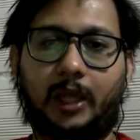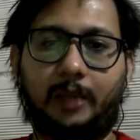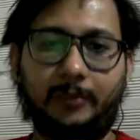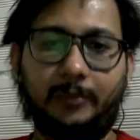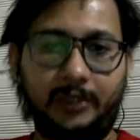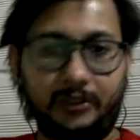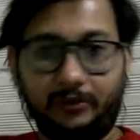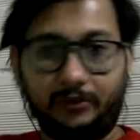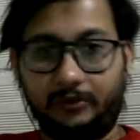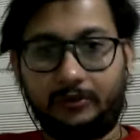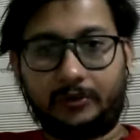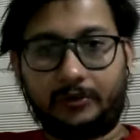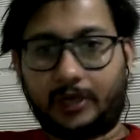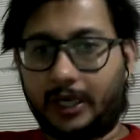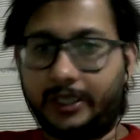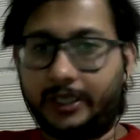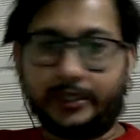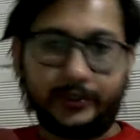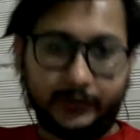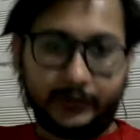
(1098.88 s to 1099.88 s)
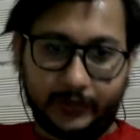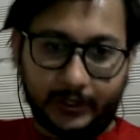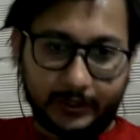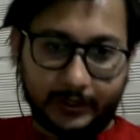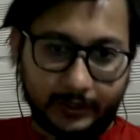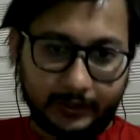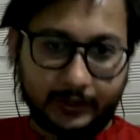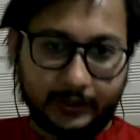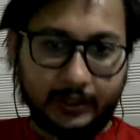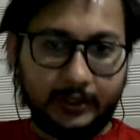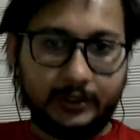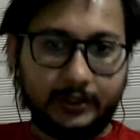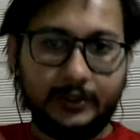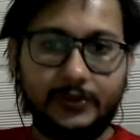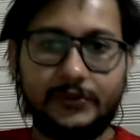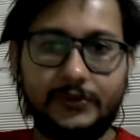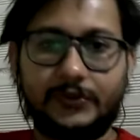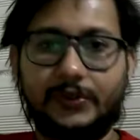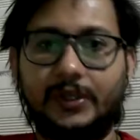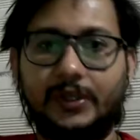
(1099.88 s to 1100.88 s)
writers are the
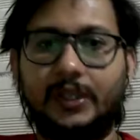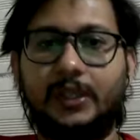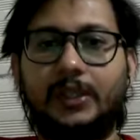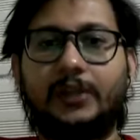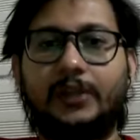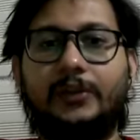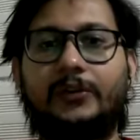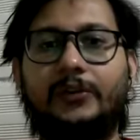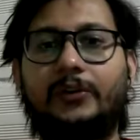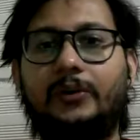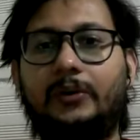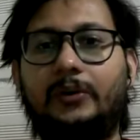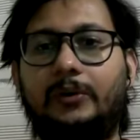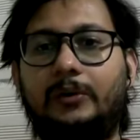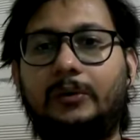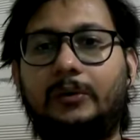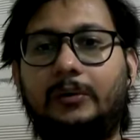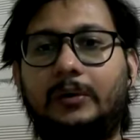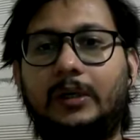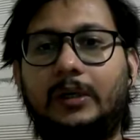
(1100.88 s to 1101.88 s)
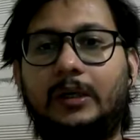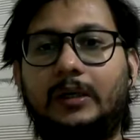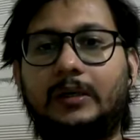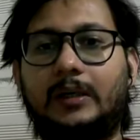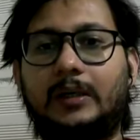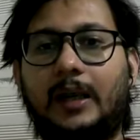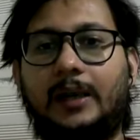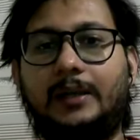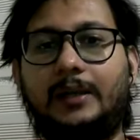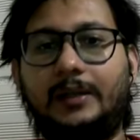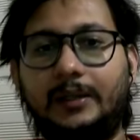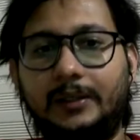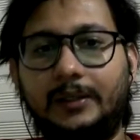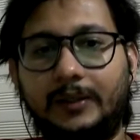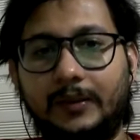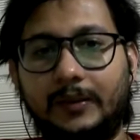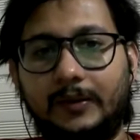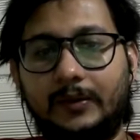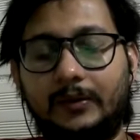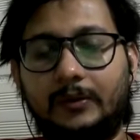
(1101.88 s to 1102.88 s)
thinkers. So
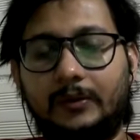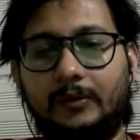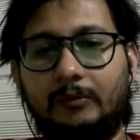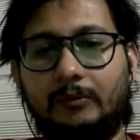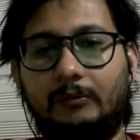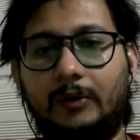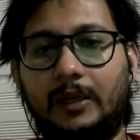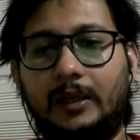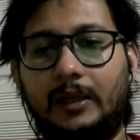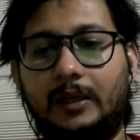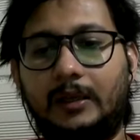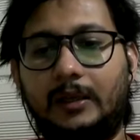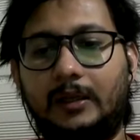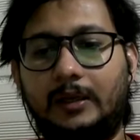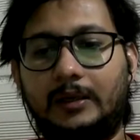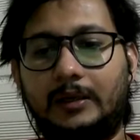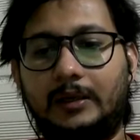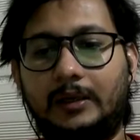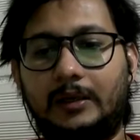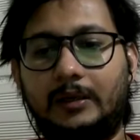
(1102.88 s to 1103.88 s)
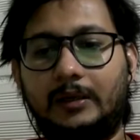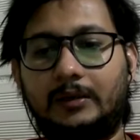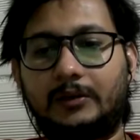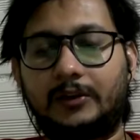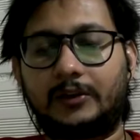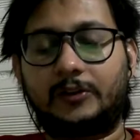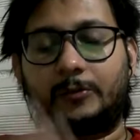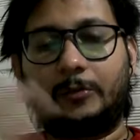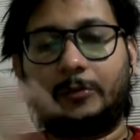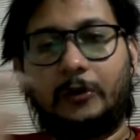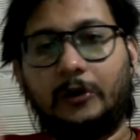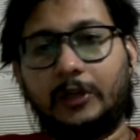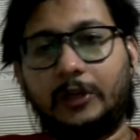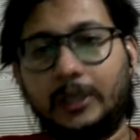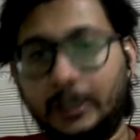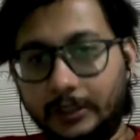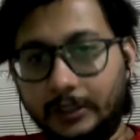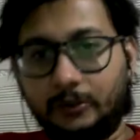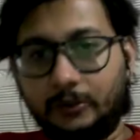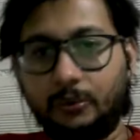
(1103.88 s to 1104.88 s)
writers were
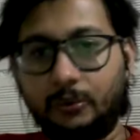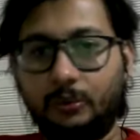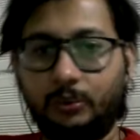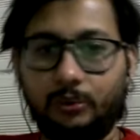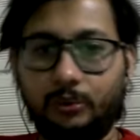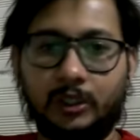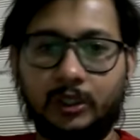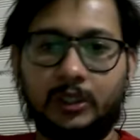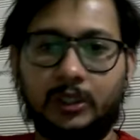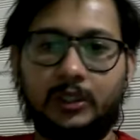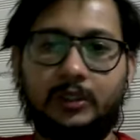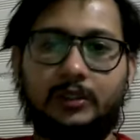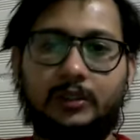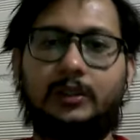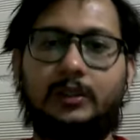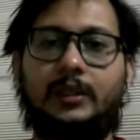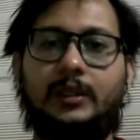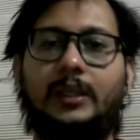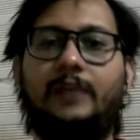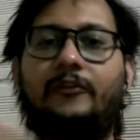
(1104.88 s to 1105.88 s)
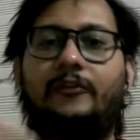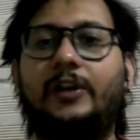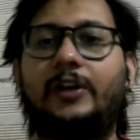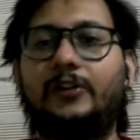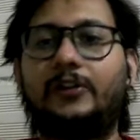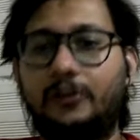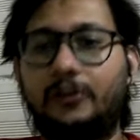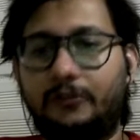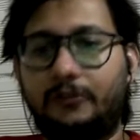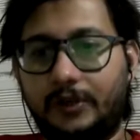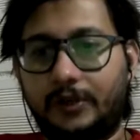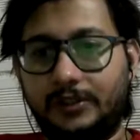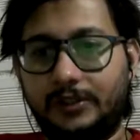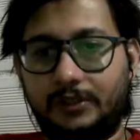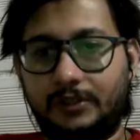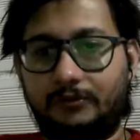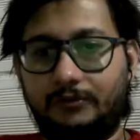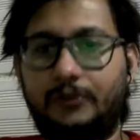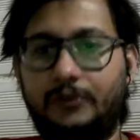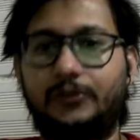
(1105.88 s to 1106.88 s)
responding to the events of
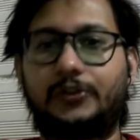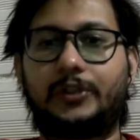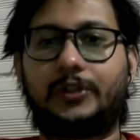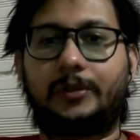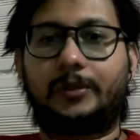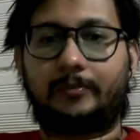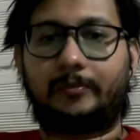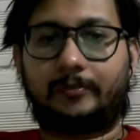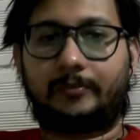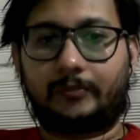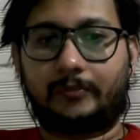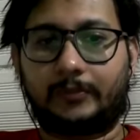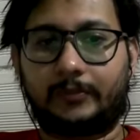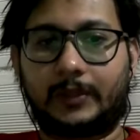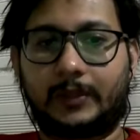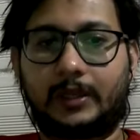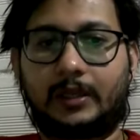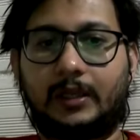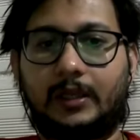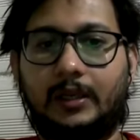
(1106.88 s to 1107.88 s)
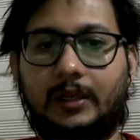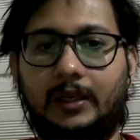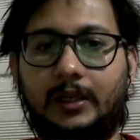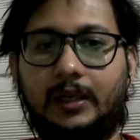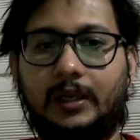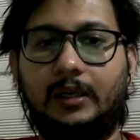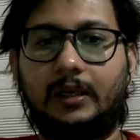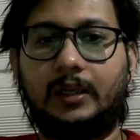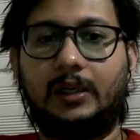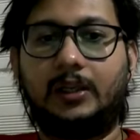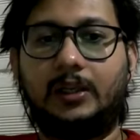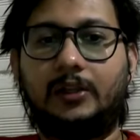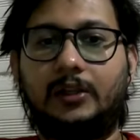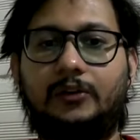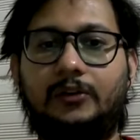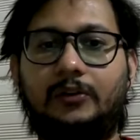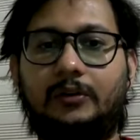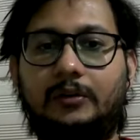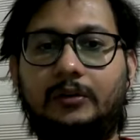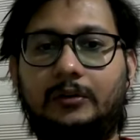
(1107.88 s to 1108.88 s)
French Revolution, right?
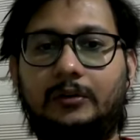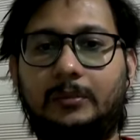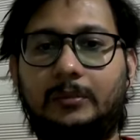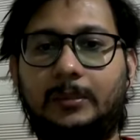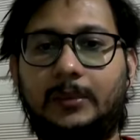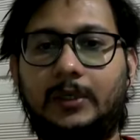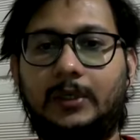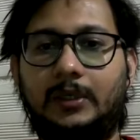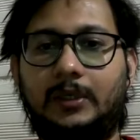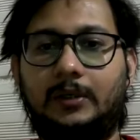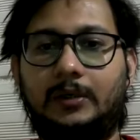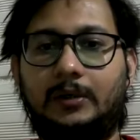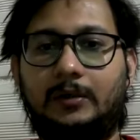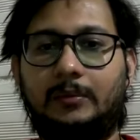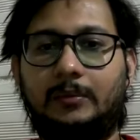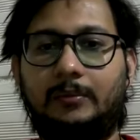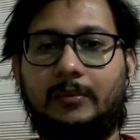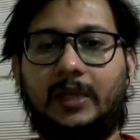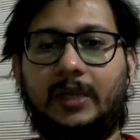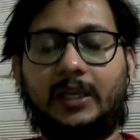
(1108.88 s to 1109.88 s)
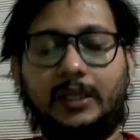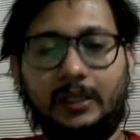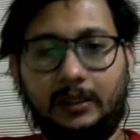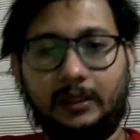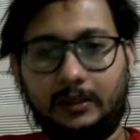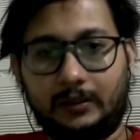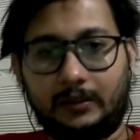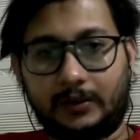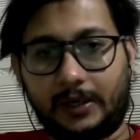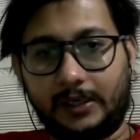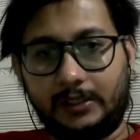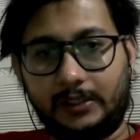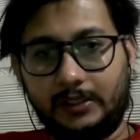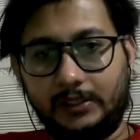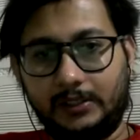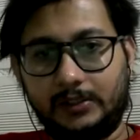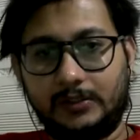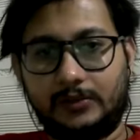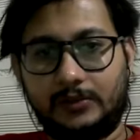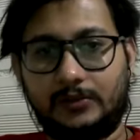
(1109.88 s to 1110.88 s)
So many
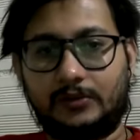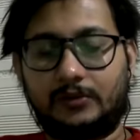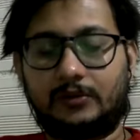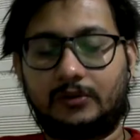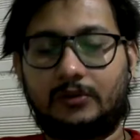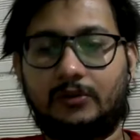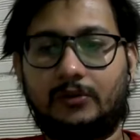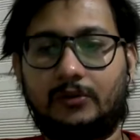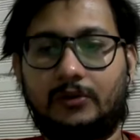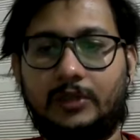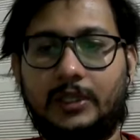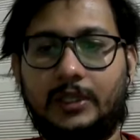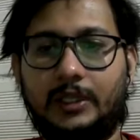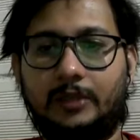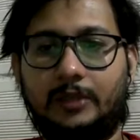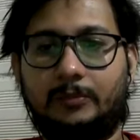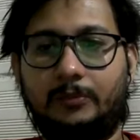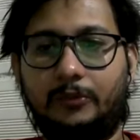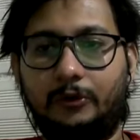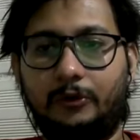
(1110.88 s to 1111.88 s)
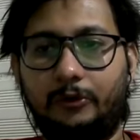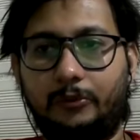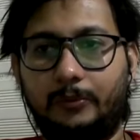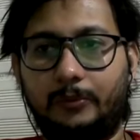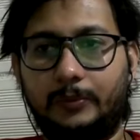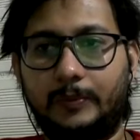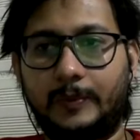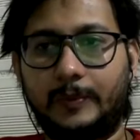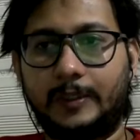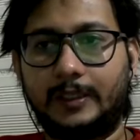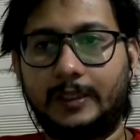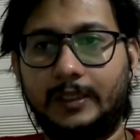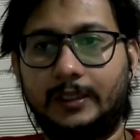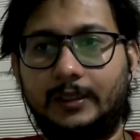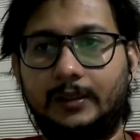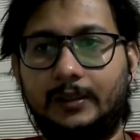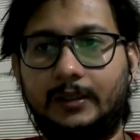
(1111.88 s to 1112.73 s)
writers wrote their poems,